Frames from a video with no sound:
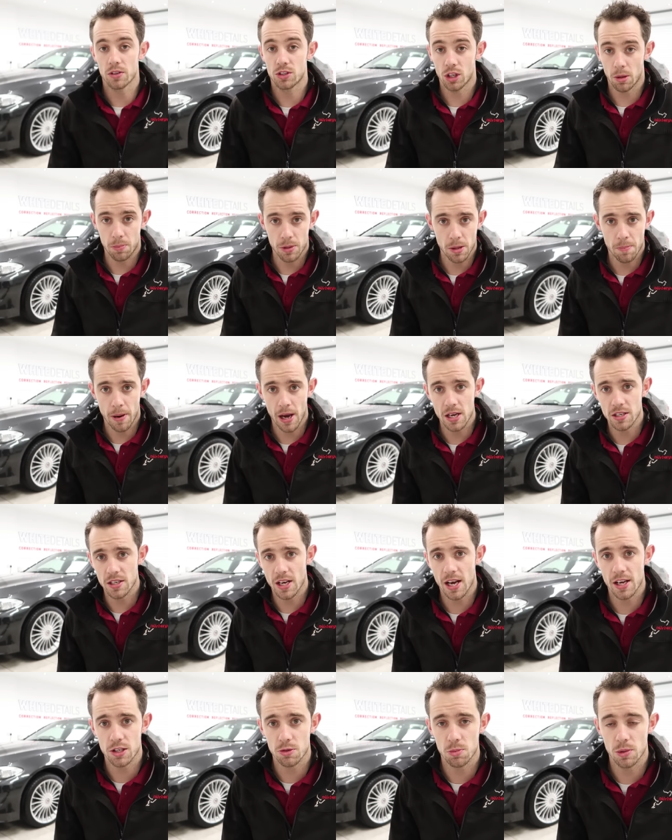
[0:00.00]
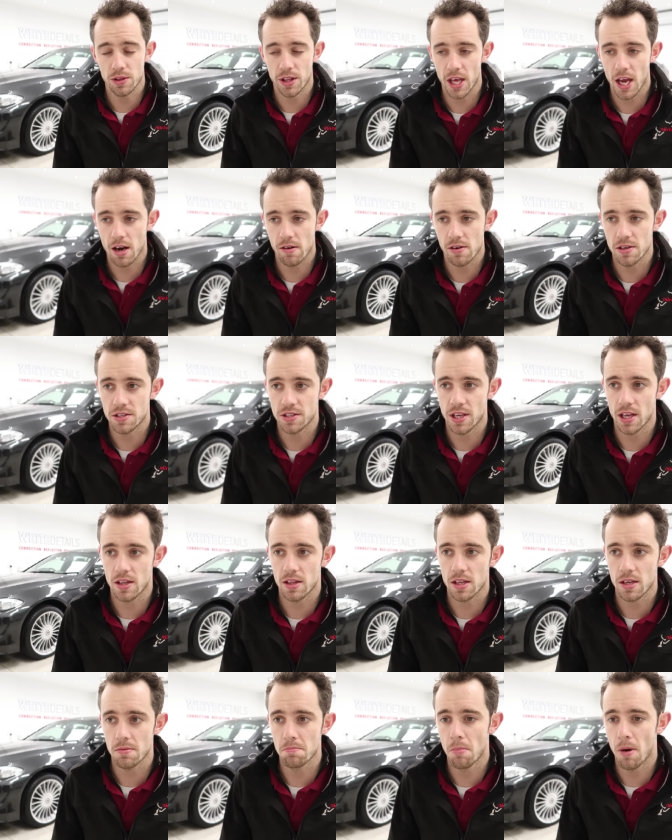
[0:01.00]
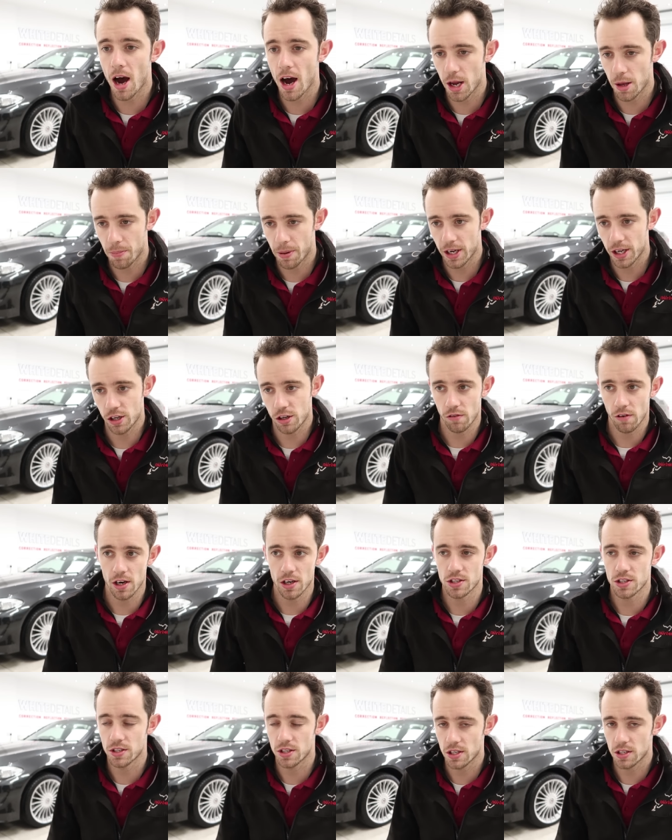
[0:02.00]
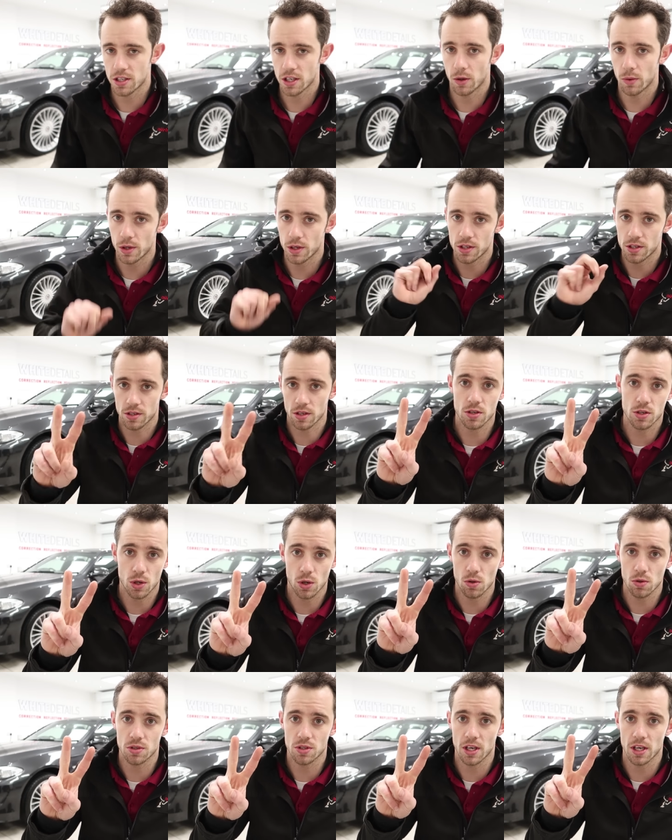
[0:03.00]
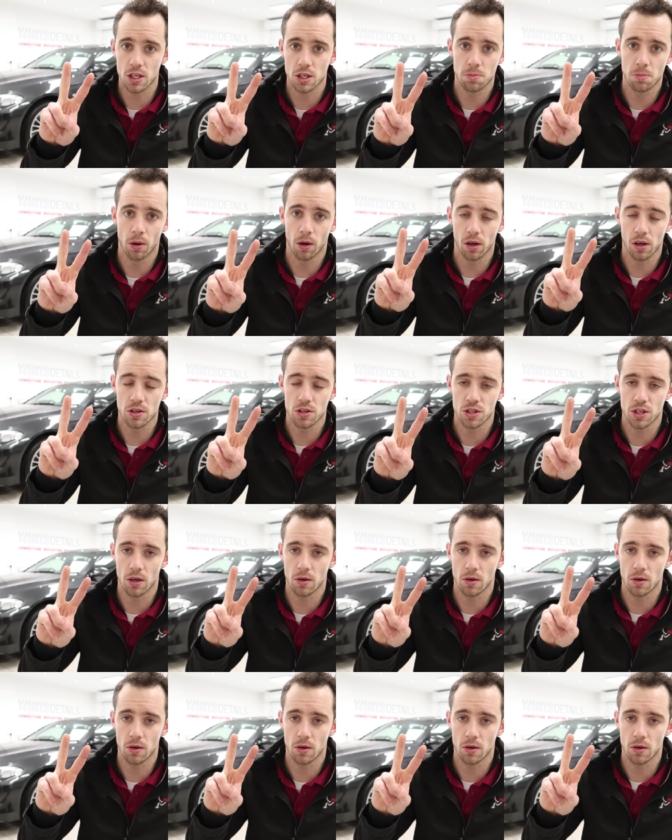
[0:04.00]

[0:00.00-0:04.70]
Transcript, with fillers: On top of the paint enhancement there is then the minor paint correction detail which is a two stage polish.